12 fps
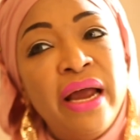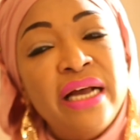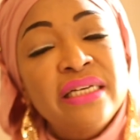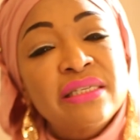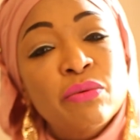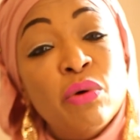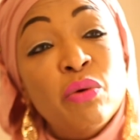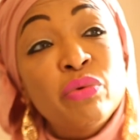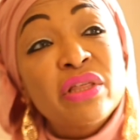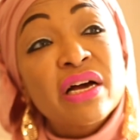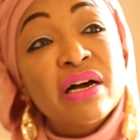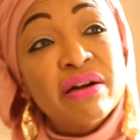He's the one
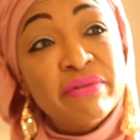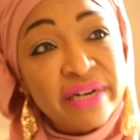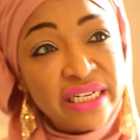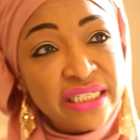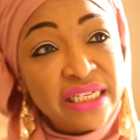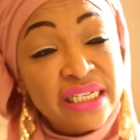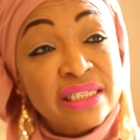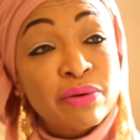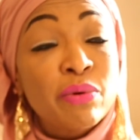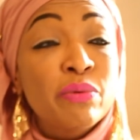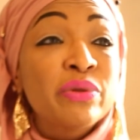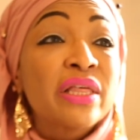with the courage, he's the
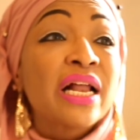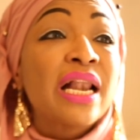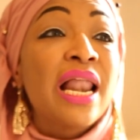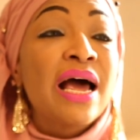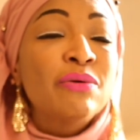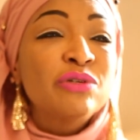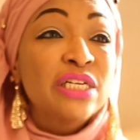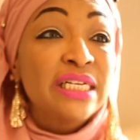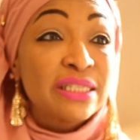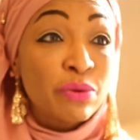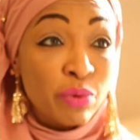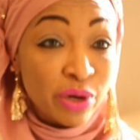one with the clout,
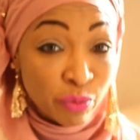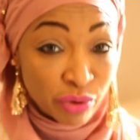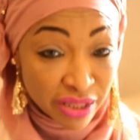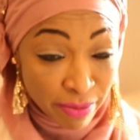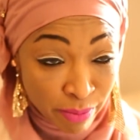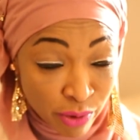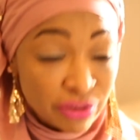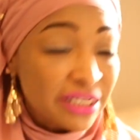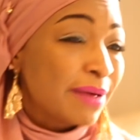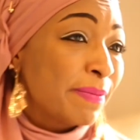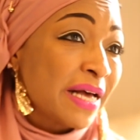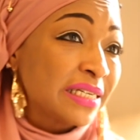he's the one with the most
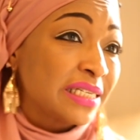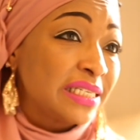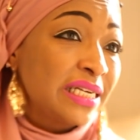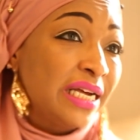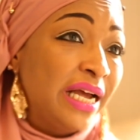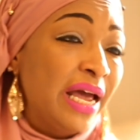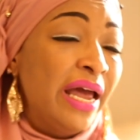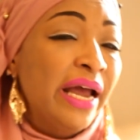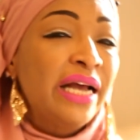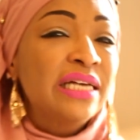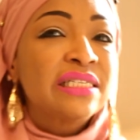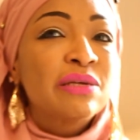capacity,
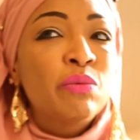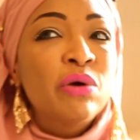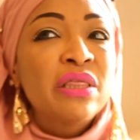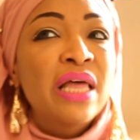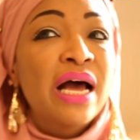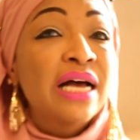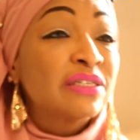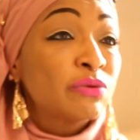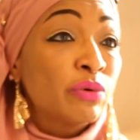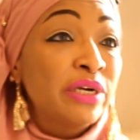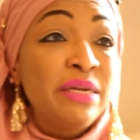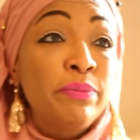he's the one that has
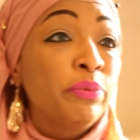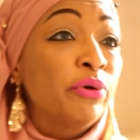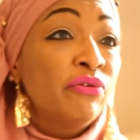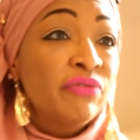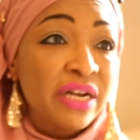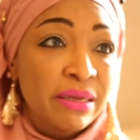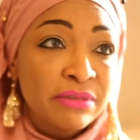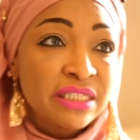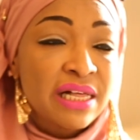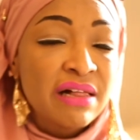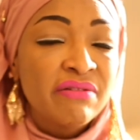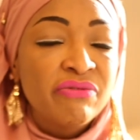already proven
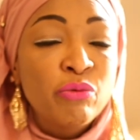himself.